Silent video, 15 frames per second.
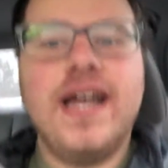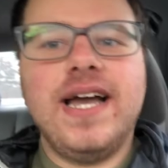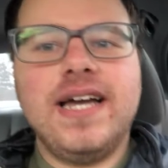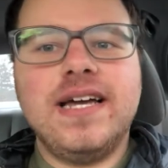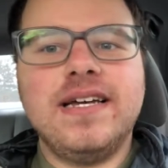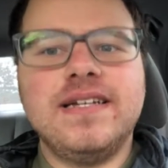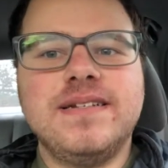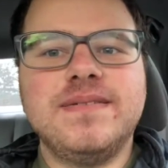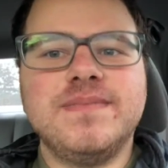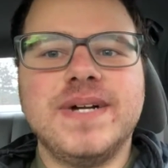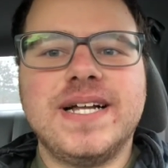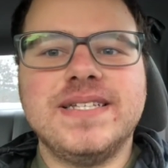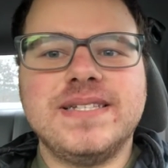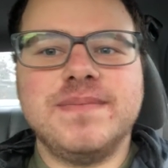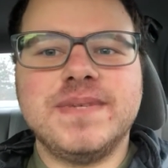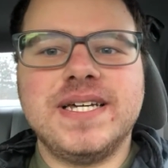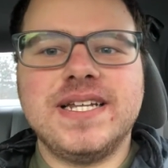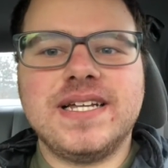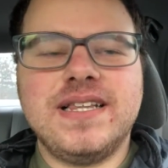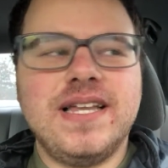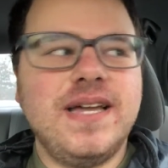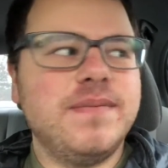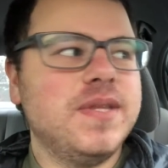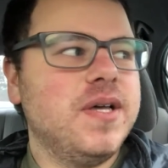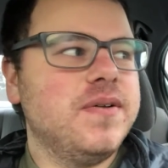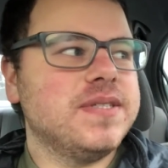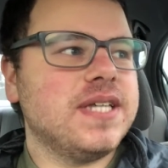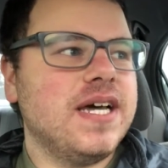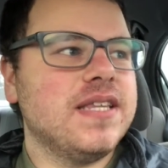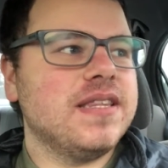And because I'm gonna claim
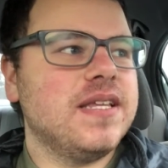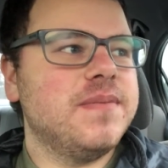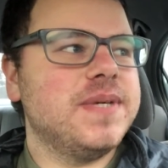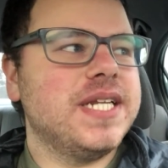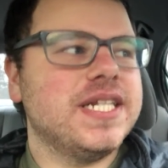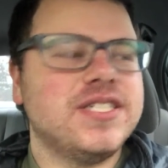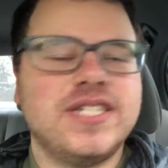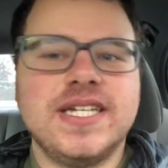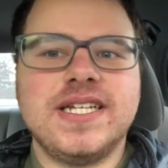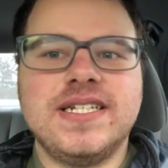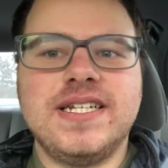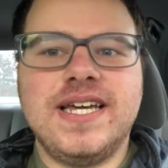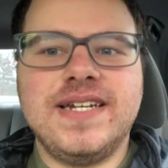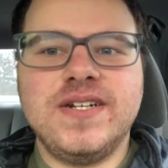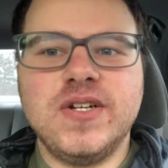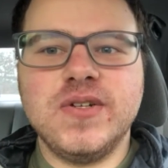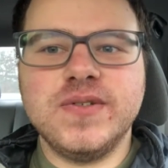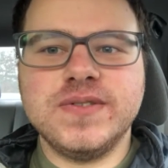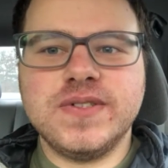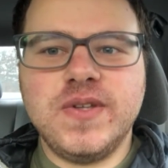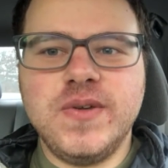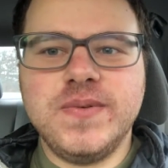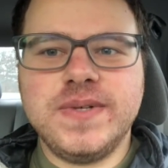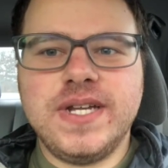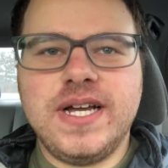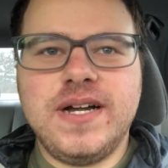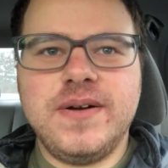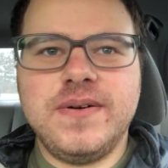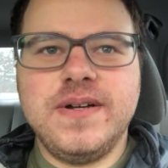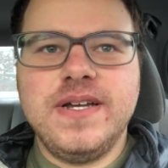those unlimited chicken tenders, you
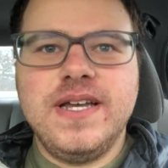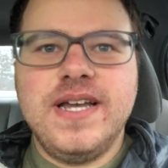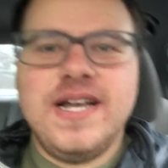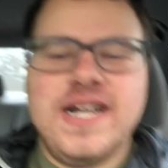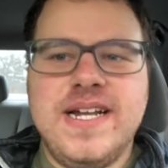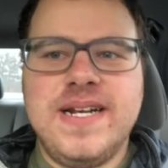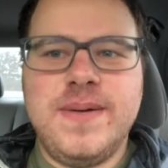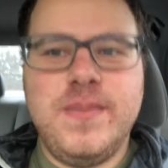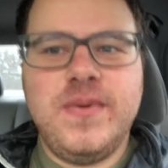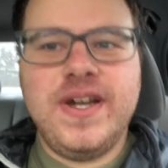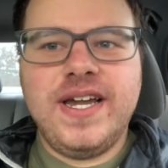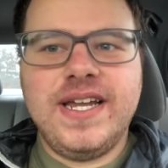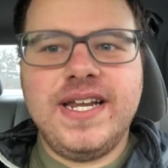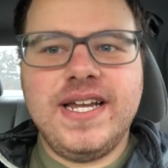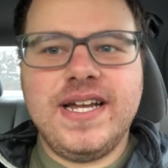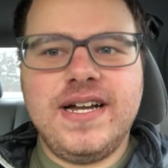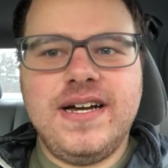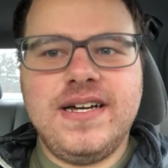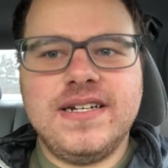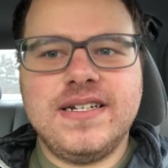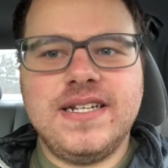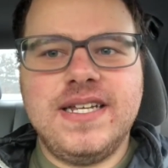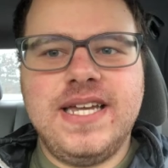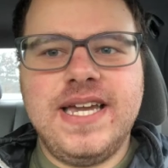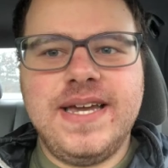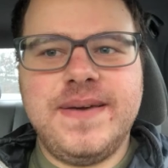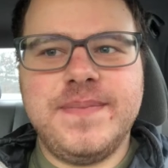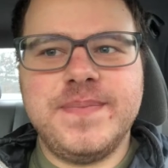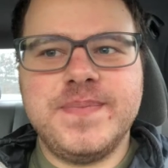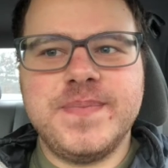know. And I'm waiting on
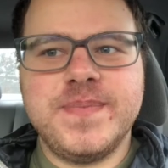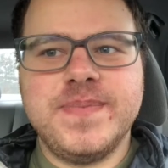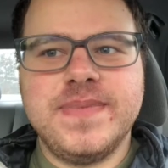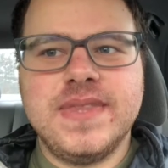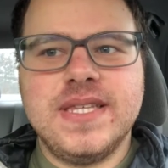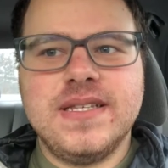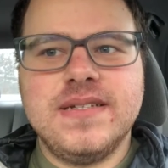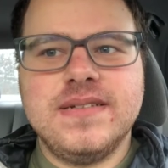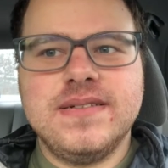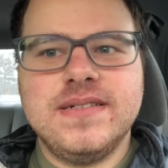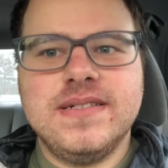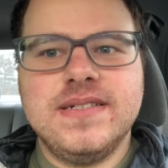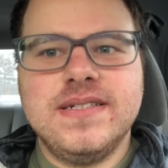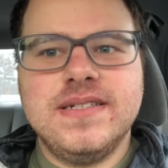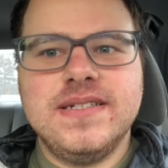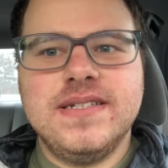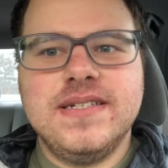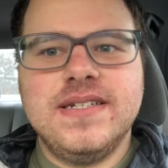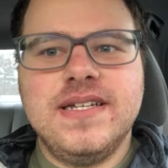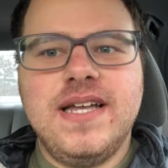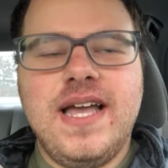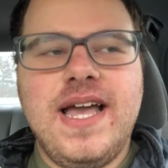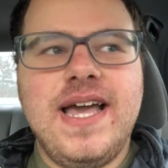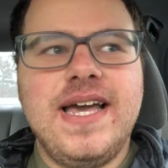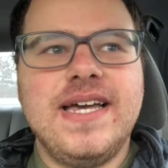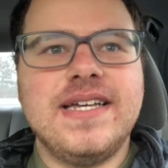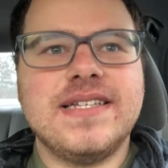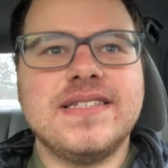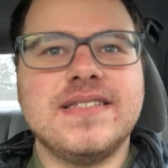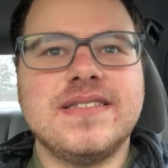Kim
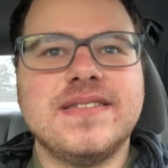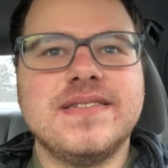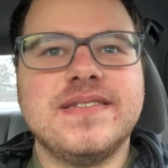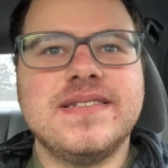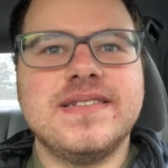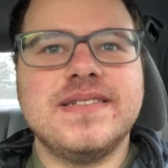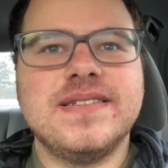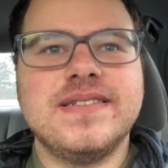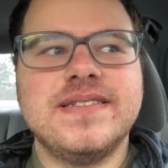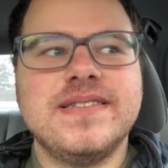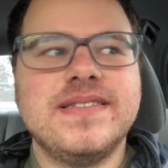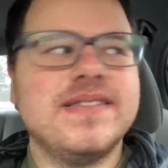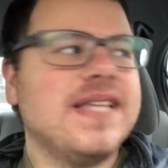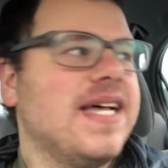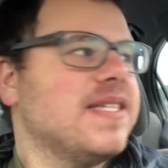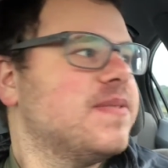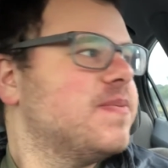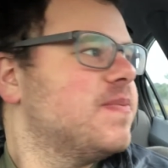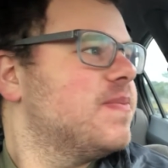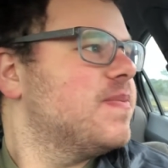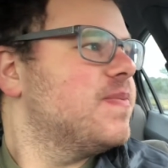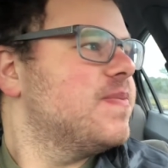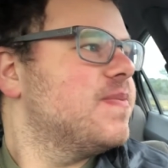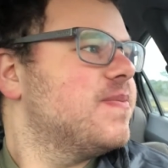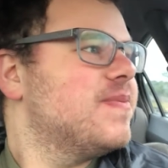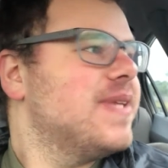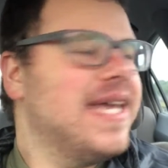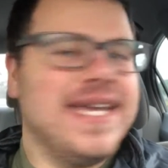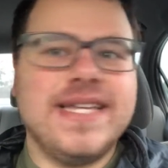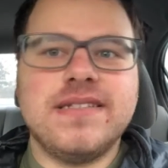and that's
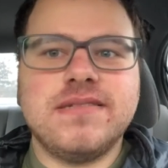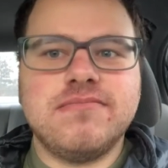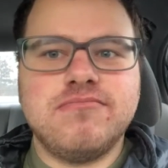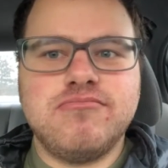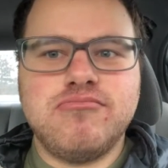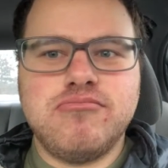it.